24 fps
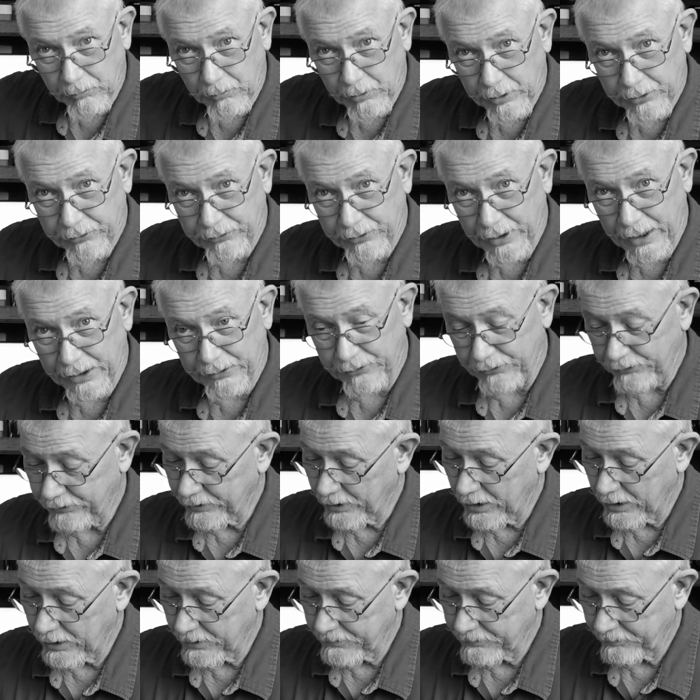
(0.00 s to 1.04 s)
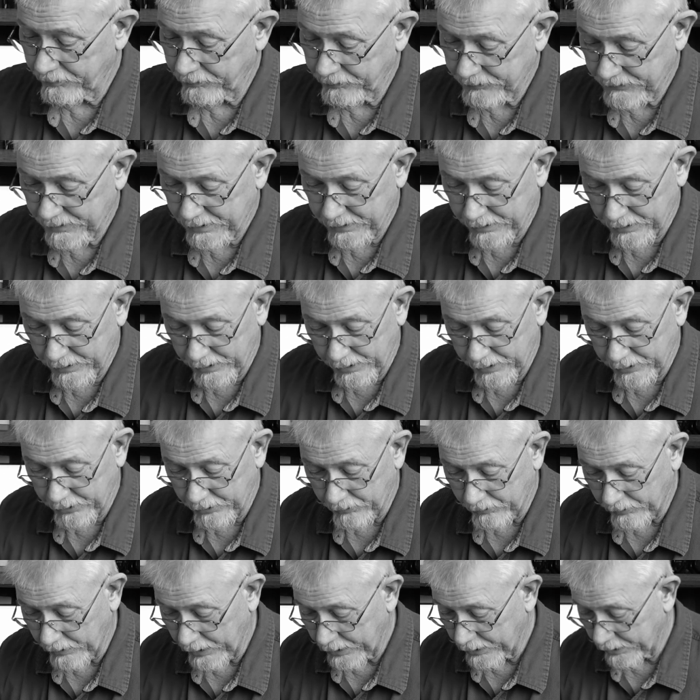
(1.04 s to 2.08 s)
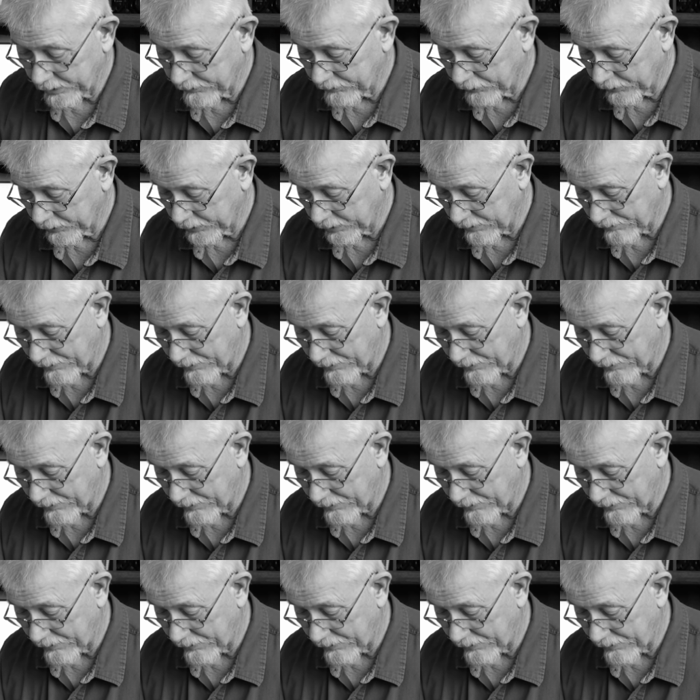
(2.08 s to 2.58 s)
once that's done and you're ready to put the